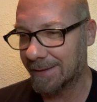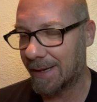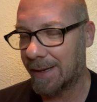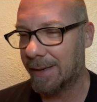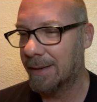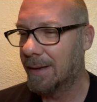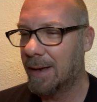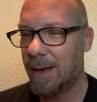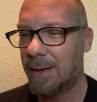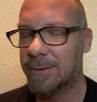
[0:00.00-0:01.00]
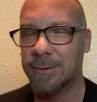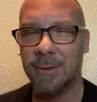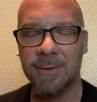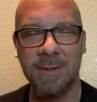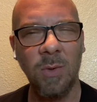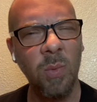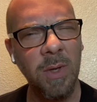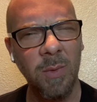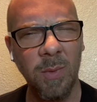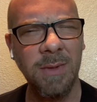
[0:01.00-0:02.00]
Okay, I don't know. It's a
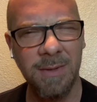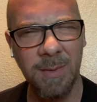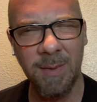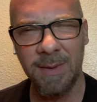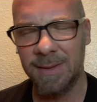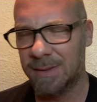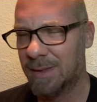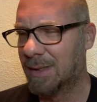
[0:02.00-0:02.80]
weird one to me.